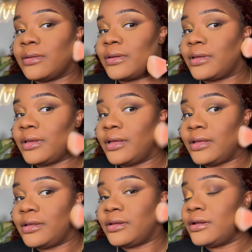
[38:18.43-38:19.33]
Okay,
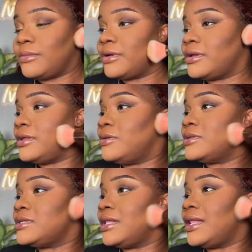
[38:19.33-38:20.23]
now I'm gonna
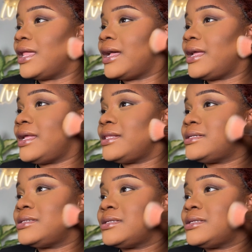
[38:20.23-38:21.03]
use light